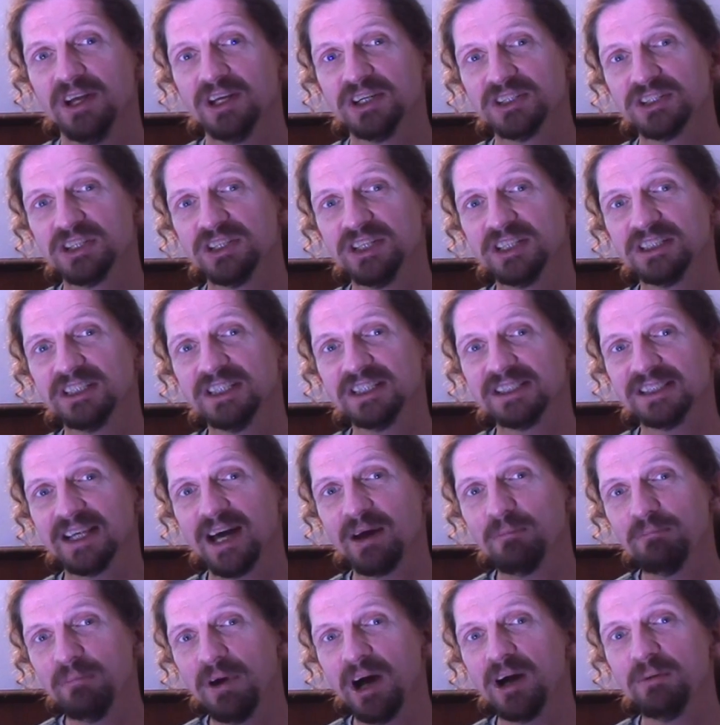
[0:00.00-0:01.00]
So this is
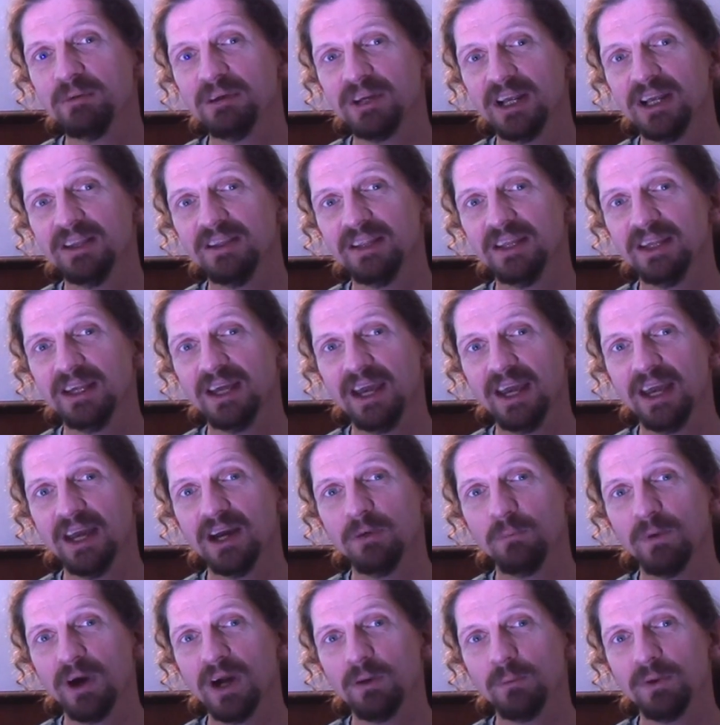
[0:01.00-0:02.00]
that moment in the
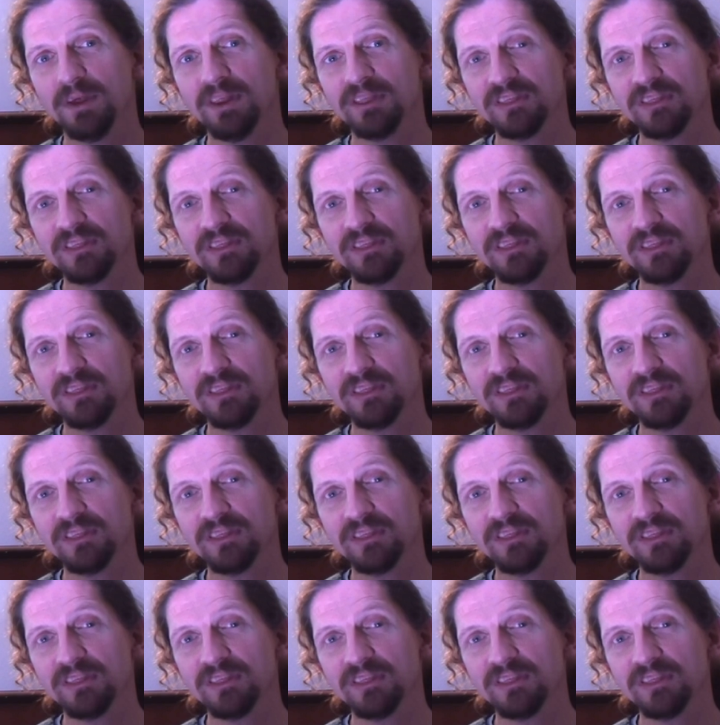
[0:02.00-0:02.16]
year where we